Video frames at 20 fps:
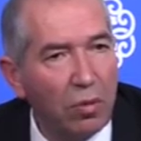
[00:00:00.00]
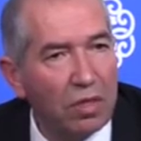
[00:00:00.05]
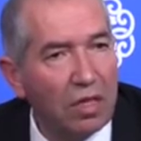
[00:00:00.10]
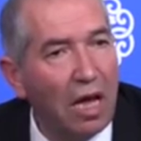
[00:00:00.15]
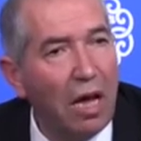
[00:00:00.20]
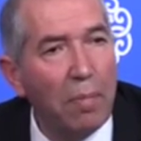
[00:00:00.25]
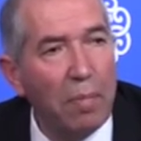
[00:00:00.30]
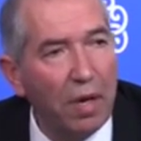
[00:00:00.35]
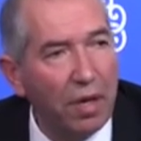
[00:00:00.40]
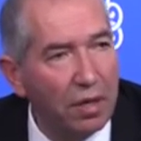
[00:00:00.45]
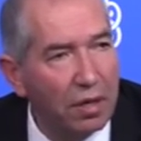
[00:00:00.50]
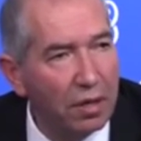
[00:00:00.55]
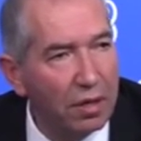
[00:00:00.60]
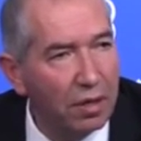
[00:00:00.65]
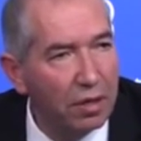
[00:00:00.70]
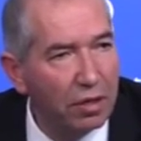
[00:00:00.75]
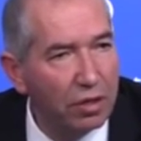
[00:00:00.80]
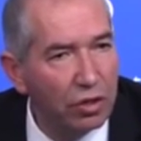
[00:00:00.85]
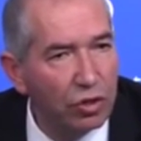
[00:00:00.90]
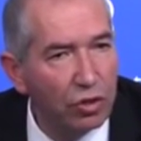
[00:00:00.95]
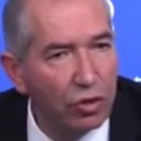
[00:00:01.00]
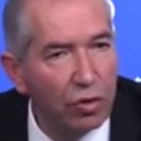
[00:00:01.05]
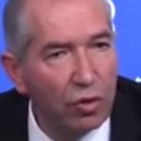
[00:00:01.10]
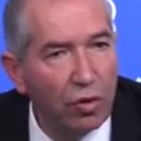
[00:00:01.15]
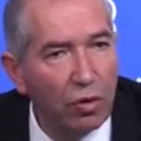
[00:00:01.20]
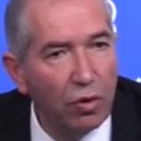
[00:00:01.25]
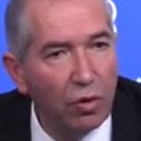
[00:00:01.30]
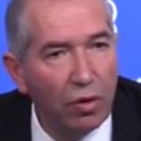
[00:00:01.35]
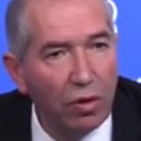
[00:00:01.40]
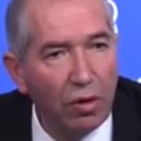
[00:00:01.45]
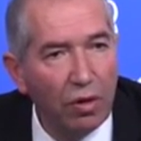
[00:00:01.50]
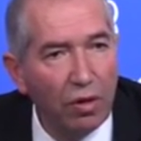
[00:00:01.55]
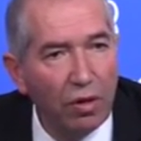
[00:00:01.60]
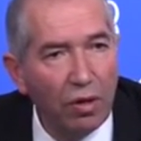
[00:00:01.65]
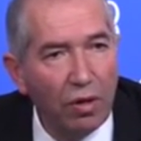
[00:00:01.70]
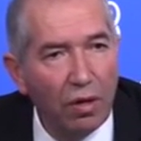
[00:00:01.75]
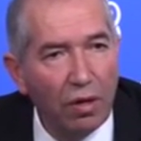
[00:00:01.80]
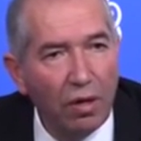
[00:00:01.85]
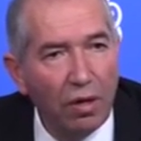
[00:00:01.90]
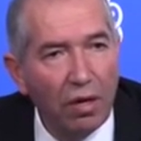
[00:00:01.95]
what happened so
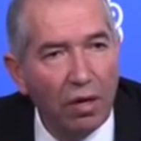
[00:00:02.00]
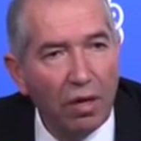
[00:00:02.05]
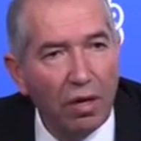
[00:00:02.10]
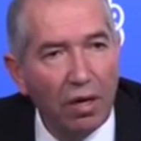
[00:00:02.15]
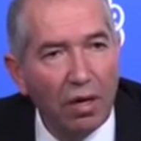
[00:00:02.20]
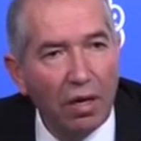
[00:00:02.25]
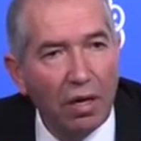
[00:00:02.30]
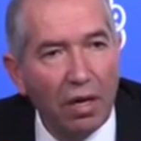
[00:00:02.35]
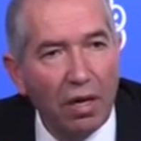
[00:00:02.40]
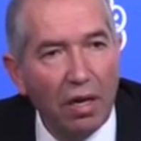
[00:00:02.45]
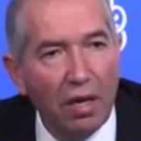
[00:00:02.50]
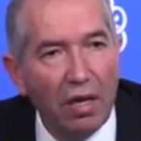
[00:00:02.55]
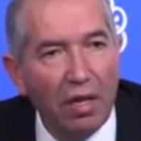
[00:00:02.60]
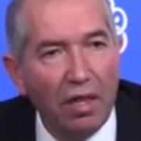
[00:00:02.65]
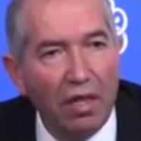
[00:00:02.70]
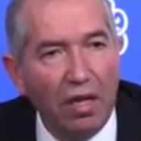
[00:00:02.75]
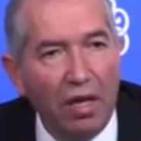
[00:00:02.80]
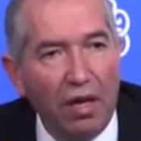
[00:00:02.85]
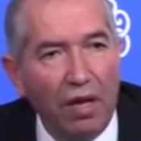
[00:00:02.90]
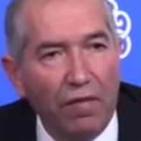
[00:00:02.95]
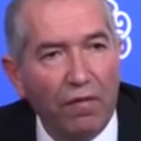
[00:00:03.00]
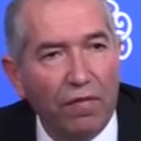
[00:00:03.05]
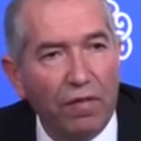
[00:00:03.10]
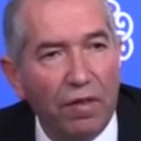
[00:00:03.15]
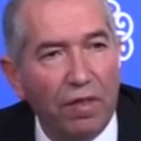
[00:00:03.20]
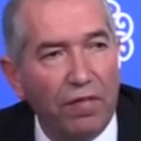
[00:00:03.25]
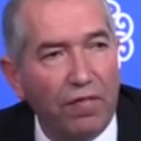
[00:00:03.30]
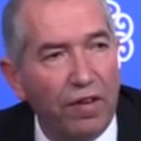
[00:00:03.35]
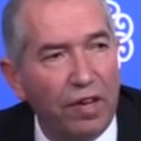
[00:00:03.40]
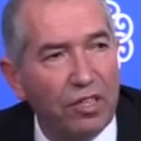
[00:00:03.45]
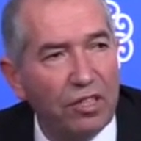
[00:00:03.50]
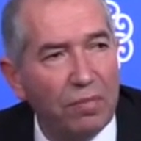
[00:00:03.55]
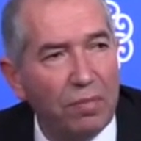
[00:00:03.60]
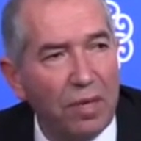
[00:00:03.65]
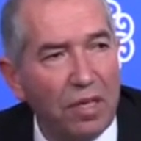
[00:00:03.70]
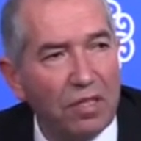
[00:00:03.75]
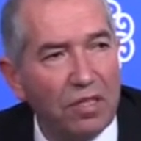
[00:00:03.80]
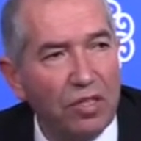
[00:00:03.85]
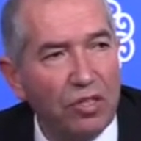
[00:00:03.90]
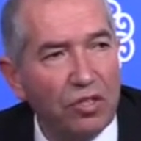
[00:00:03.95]
the, the first
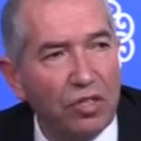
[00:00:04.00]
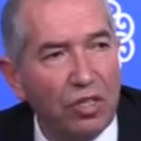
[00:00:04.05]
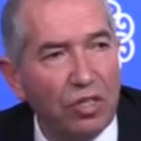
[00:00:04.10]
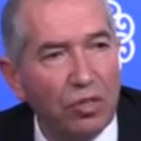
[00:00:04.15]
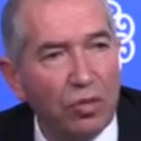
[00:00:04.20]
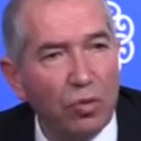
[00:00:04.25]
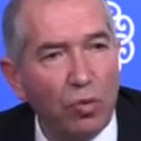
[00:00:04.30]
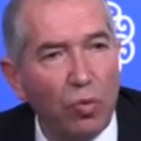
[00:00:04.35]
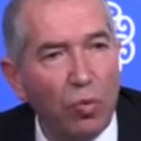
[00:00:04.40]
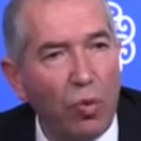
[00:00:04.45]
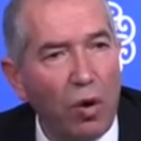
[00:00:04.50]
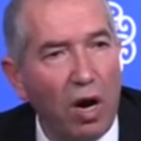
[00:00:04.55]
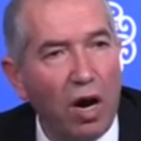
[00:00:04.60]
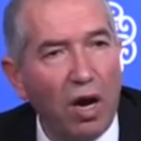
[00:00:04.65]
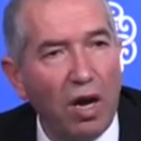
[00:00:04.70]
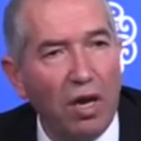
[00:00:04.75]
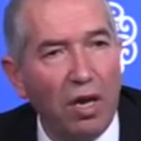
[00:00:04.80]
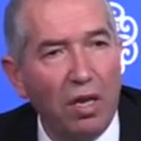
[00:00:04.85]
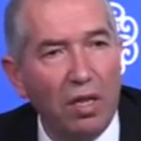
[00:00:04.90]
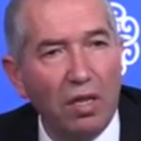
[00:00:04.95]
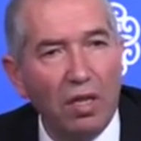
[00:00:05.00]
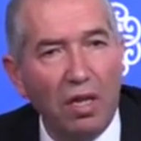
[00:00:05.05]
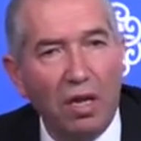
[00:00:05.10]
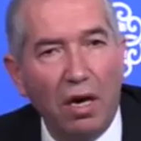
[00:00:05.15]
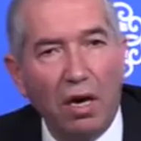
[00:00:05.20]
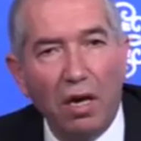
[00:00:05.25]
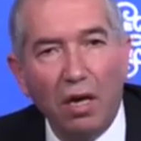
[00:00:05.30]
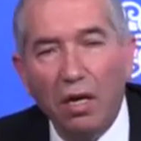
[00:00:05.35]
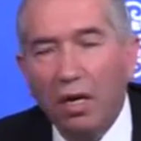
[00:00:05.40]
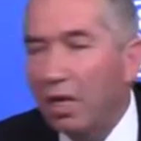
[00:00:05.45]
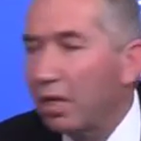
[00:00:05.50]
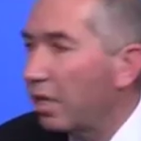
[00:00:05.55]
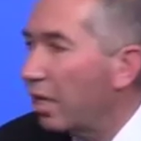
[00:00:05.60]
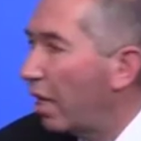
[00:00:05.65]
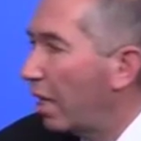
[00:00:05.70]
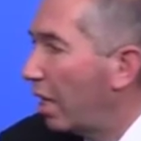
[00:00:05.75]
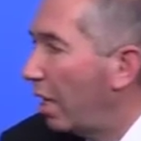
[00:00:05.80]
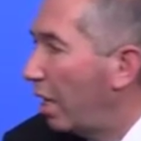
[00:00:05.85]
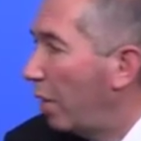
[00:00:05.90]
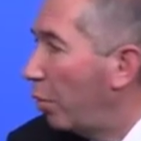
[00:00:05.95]
message is why they are not
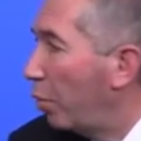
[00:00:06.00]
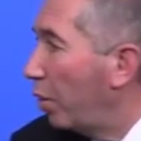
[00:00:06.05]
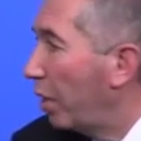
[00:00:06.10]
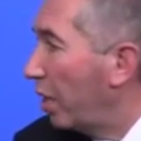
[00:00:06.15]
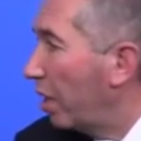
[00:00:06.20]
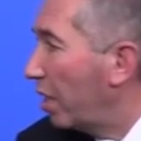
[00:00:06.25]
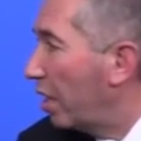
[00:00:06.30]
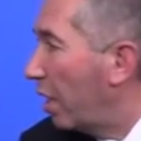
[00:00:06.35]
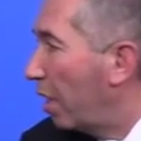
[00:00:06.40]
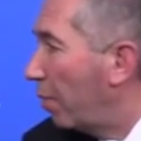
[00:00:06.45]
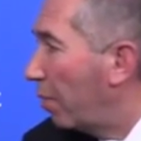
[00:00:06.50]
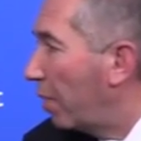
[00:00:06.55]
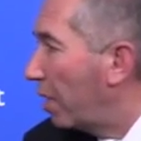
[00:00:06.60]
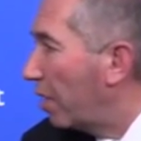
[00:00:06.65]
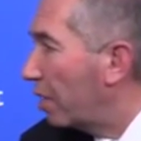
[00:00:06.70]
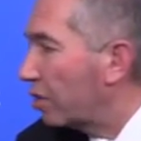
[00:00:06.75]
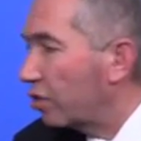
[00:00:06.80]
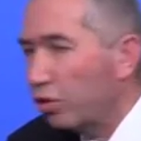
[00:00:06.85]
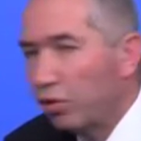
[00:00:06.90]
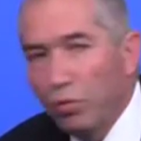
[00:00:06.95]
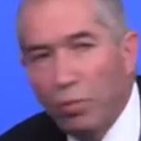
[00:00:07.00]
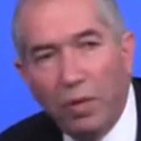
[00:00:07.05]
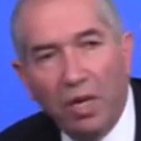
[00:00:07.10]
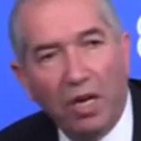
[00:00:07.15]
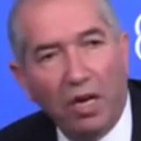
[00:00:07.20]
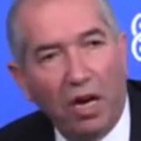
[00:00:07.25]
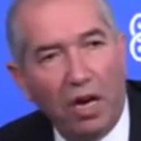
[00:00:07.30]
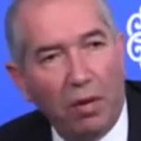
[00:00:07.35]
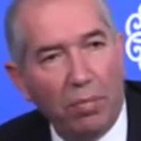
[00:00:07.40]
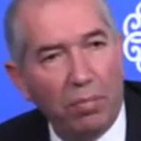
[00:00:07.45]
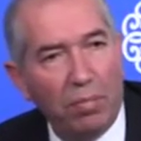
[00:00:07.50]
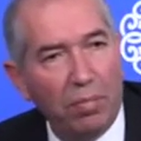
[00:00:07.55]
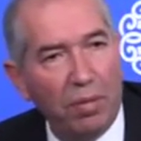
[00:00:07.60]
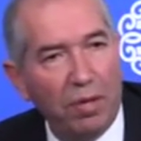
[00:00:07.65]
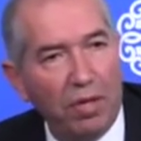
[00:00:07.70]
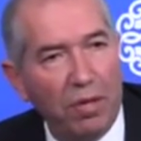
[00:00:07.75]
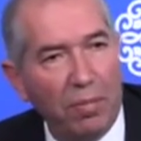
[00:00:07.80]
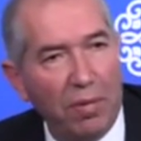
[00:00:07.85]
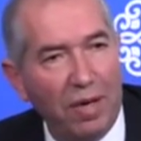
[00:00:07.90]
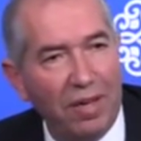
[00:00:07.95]
allowing the ambulance to pick up
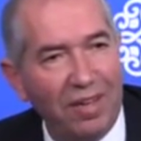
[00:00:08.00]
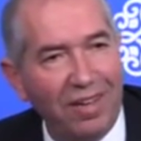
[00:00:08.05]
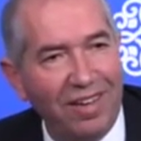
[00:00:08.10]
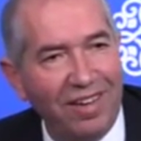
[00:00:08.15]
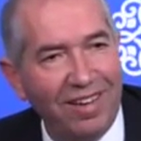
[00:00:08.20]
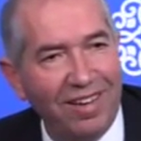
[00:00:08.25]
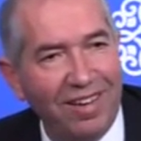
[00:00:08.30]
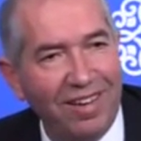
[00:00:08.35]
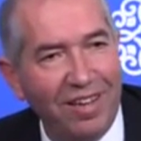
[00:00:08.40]
the body.